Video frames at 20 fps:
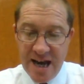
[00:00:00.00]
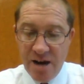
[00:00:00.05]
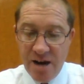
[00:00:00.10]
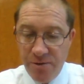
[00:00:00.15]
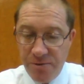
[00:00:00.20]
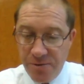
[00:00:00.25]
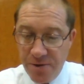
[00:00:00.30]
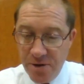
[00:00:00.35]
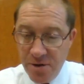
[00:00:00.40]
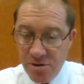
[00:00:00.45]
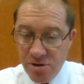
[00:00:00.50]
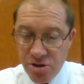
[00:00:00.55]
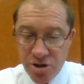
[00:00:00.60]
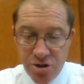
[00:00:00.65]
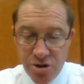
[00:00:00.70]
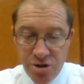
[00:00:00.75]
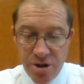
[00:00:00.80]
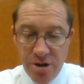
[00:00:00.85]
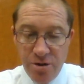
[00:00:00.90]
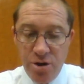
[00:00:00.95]
How it feels
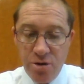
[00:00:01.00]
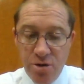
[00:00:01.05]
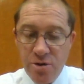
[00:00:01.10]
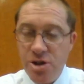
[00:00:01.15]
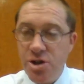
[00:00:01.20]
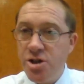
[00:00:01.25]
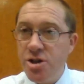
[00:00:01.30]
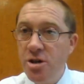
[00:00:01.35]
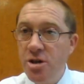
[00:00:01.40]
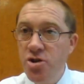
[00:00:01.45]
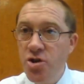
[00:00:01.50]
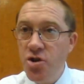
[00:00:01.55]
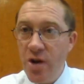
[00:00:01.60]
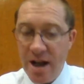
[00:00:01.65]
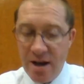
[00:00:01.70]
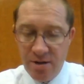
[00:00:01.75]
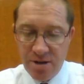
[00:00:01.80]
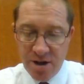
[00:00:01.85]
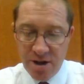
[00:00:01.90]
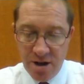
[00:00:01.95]
to know you're a
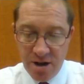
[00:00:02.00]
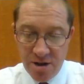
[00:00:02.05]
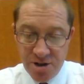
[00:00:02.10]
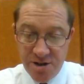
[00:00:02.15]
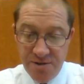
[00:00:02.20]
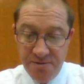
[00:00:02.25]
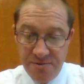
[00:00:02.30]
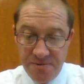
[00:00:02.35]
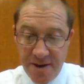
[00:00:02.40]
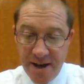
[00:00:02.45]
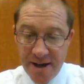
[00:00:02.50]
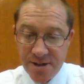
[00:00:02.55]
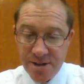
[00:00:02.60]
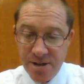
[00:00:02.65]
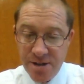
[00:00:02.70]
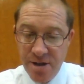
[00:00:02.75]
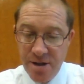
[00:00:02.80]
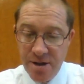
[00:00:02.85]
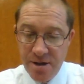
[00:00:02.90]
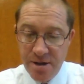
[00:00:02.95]
social outcast, in
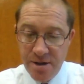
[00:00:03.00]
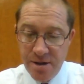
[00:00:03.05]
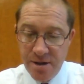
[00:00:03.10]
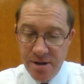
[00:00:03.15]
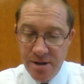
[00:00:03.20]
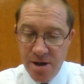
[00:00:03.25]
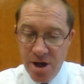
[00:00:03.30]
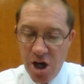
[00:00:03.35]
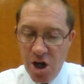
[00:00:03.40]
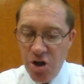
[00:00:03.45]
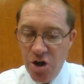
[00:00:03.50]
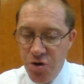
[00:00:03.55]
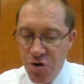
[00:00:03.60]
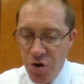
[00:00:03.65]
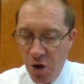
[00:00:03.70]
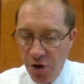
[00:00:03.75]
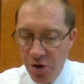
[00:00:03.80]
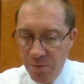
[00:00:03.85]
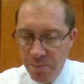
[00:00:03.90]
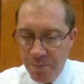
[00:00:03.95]
fact, a
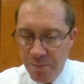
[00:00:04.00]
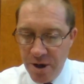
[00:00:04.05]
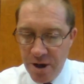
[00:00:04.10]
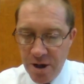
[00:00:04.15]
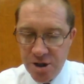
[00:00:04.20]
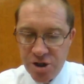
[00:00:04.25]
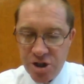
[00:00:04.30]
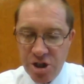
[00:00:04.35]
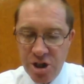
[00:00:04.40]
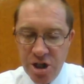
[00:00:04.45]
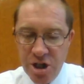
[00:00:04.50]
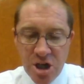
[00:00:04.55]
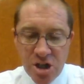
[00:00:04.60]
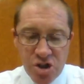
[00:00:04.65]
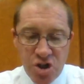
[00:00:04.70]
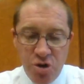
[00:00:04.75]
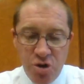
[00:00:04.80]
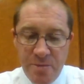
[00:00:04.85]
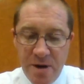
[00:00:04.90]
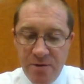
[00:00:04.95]
non-person
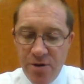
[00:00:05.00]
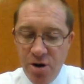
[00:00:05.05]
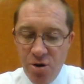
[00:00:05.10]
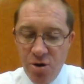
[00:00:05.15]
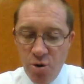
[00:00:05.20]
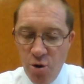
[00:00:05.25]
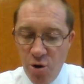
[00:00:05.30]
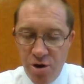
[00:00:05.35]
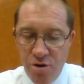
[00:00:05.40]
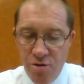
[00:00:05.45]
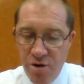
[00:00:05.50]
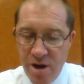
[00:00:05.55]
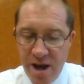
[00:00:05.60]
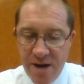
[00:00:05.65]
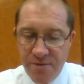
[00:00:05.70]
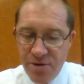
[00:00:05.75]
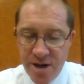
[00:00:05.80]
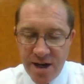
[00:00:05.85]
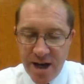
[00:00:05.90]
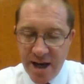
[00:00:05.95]
to whom every
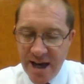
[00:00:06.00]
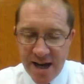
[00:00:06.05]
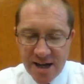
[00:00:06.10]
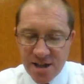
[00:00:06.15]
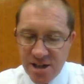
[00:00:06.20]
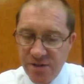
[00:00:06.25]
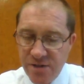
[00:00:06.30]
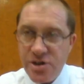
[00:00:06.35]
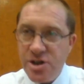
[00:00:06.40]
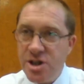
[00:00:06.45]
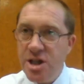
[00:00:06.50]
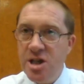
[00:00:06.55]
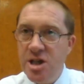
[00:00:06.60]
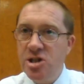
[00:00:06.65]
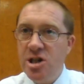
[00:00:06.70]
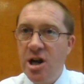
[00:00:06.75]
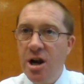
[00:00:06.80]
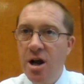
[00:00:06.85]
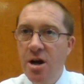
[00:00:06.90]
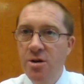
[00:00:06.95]
ordinary everyday activity
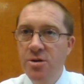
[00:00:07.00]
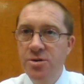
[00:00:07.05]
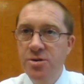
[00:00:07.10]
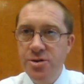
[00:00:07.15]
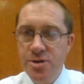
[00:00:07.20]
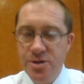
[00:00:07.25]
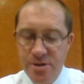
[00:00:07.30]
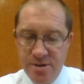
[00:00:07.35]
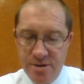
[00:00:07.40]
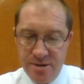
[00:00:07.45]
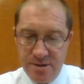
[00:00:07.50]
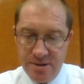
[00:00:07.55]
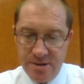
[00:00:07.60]
is closed.